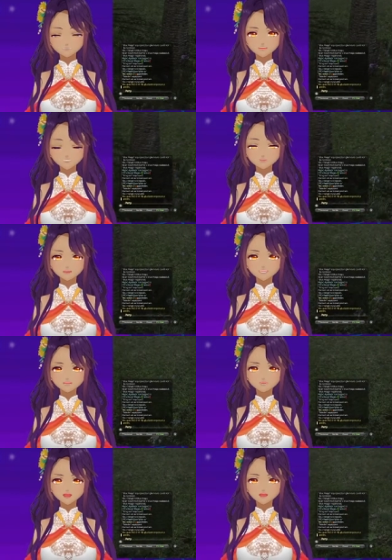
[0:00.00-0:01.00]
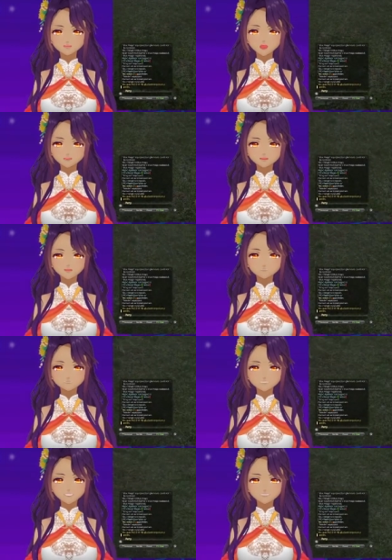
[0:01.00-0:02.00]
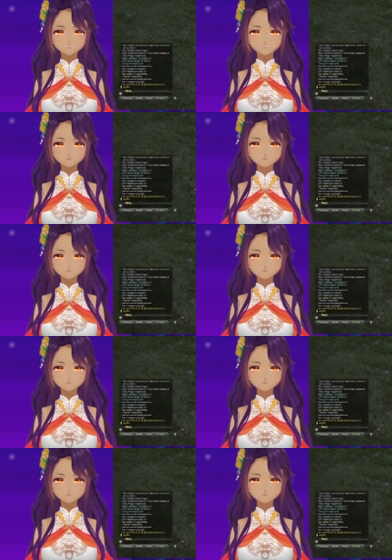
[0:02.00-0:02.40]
basically, like, foreign music stage.